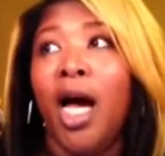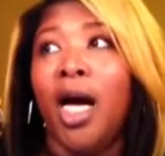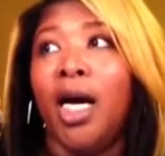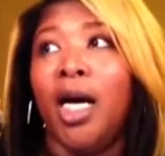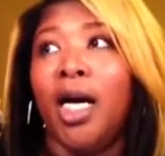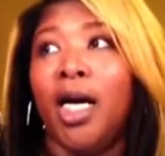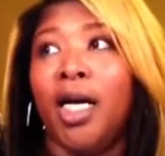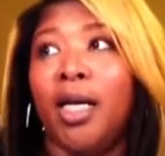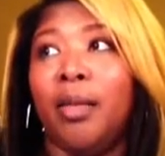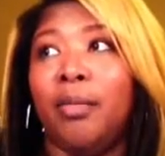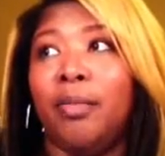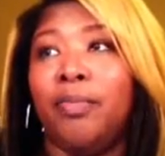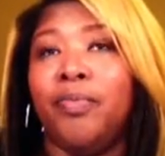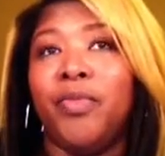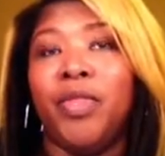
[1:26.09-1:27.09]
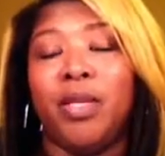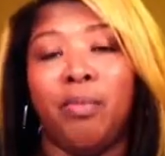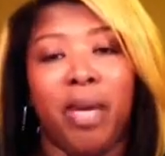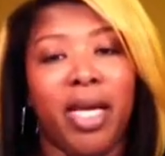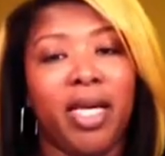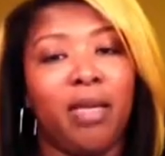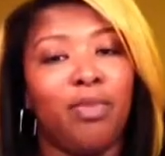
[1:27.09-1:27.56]
the
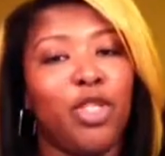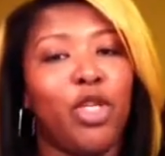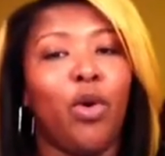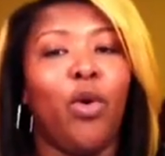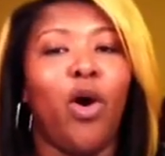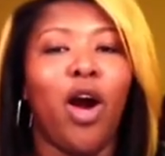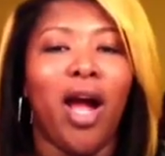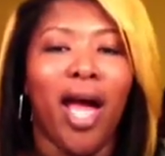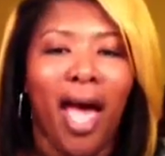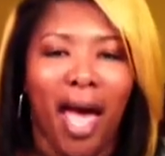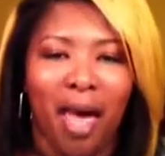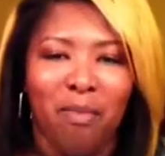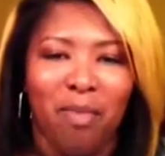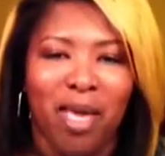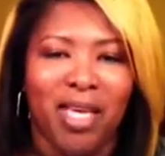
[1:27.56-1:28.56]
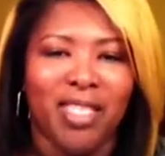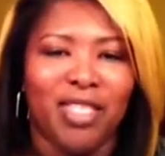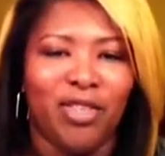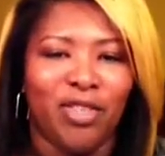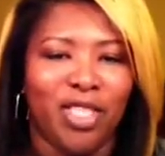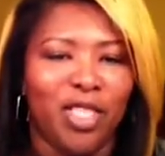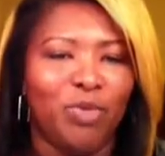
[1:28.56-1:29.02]
Makeup Show or IMAT,
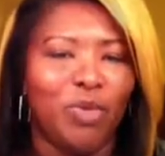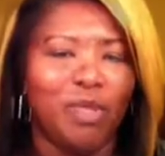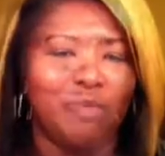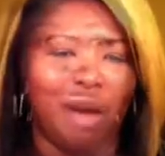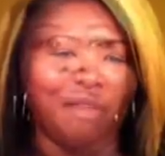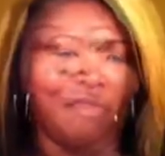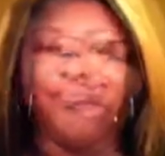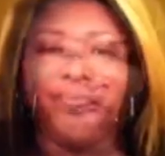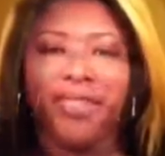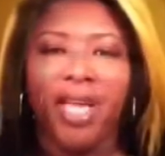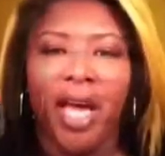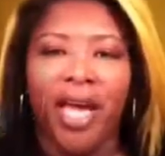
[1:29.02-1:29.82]
so this was my first.